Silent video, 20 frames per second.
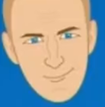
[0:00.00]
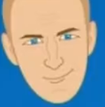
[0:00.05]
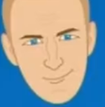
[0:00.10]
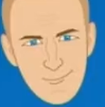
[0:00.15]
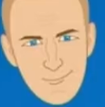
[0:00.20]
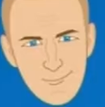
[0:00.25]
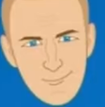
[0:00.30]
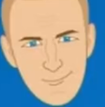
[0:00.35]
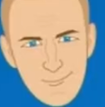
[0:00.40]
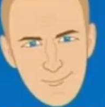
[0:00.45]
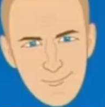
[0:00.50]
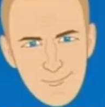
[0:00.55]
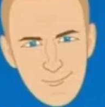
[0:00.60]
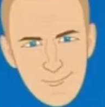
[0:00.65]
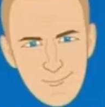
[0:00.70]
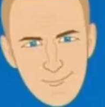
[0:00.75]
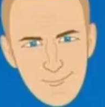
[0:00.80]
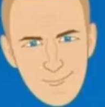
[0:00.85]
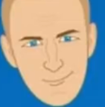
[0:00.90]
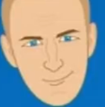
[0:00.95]

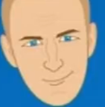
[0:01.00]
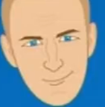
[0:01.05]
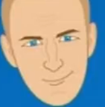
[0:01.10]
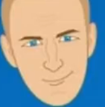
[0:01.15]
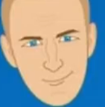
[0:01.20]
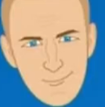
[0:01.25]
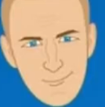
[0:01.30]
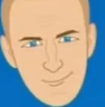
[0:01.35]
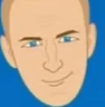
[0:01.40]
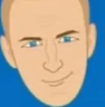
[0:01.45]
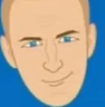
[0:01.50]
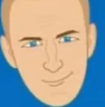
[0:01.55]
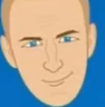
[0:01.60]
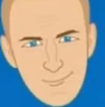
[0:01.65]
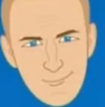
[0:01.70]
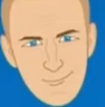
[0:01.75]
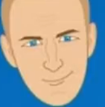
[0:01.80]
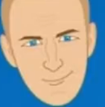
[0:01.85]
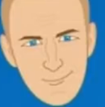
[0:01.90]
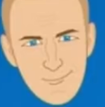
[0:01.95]

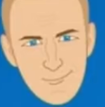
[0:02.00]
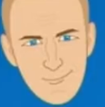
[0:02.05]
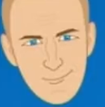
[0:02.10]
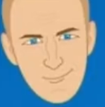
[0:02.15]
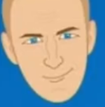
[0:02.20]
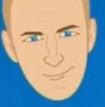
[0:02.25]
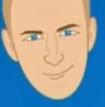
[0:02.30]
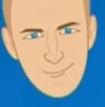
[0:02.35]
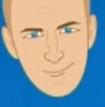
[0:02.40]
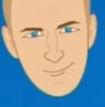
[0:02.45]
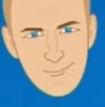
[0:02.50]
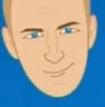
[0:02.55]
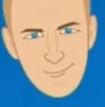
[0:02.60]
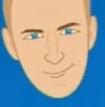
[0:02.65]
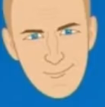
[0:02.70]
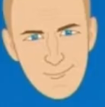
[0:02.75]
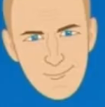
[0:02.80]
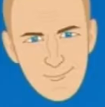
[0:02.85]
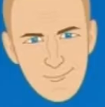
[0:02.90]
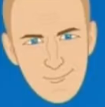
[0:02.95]

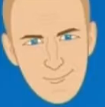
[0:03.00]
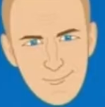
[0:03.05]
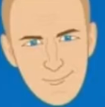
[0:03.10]
The person shown says nothing.